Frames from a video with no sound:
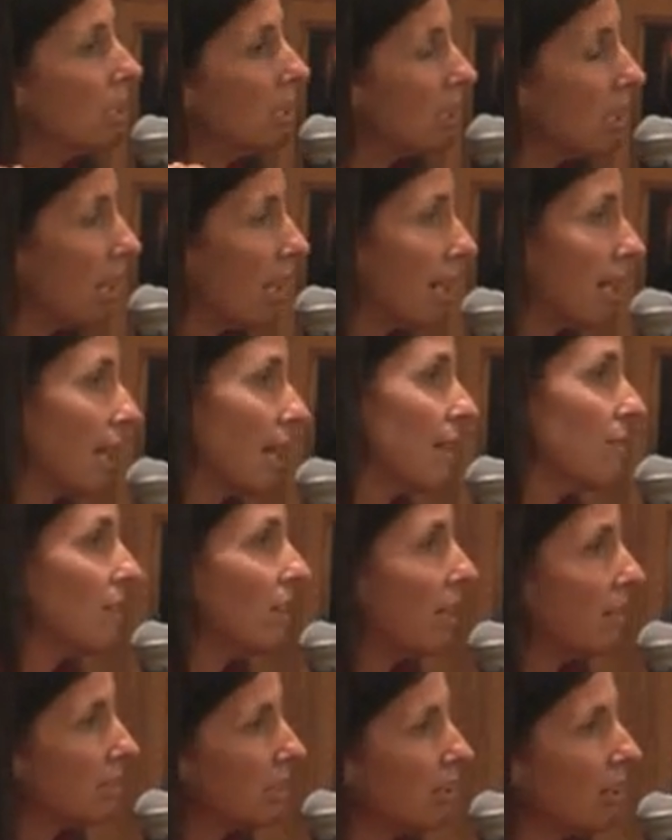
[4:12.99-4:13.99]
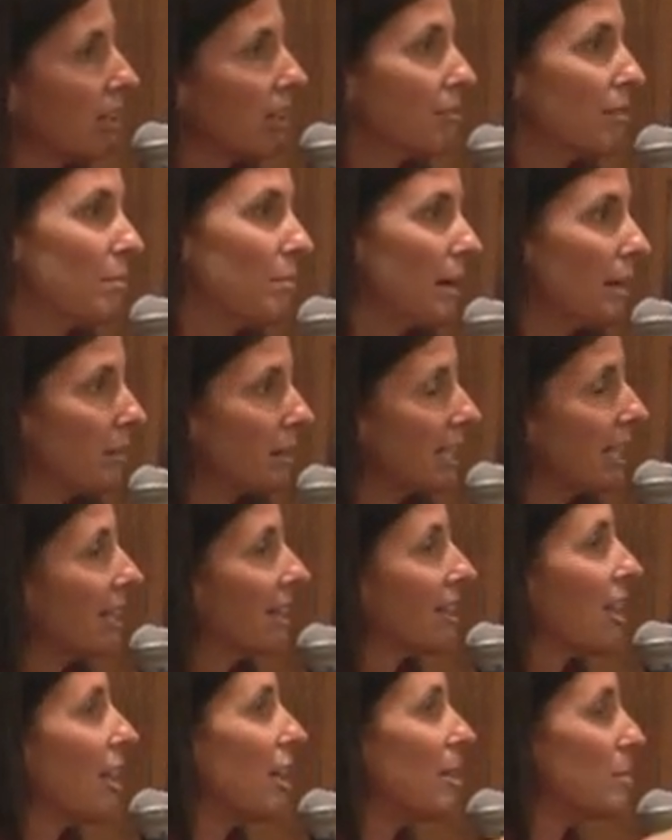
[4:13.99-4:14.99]
you got to get involved in all the
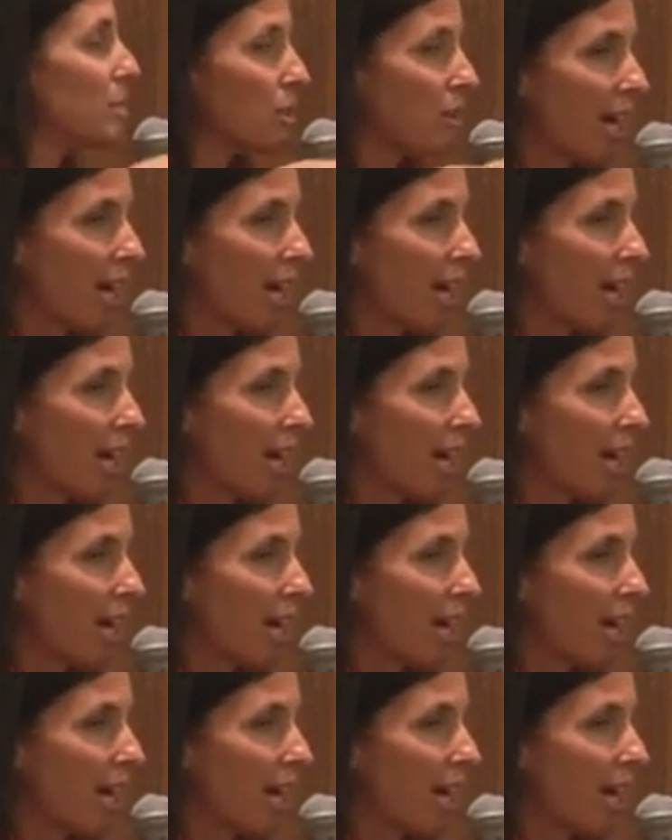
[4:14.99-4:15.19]
Republican clubs,